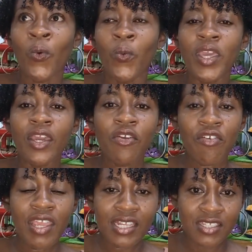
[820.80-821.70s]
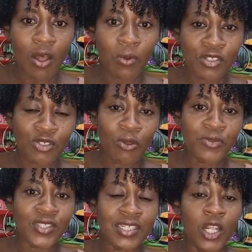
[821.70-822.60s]
We create our
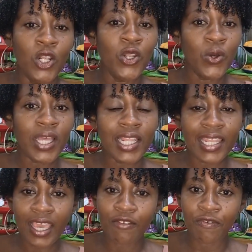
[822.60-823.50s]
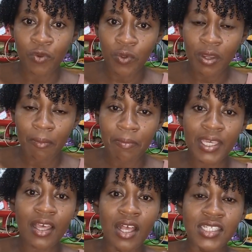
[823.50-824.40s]
soaps to look like food
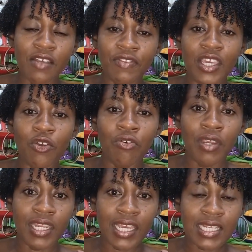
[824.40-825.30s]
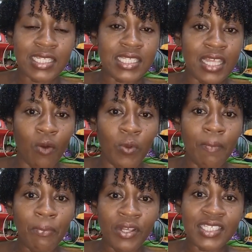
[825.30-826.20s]
because of the ingredients that we
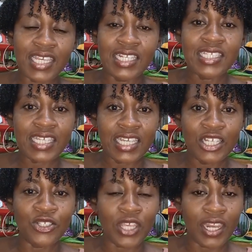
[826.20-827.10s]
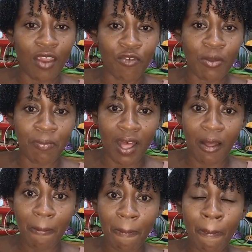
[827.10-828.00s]
put into each and every
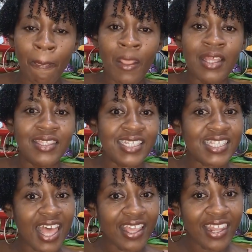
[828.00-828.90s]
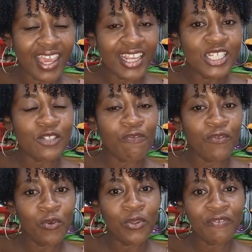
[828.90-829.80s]
bar. The tagline is
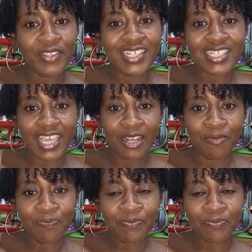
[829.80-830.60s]
food for the skin,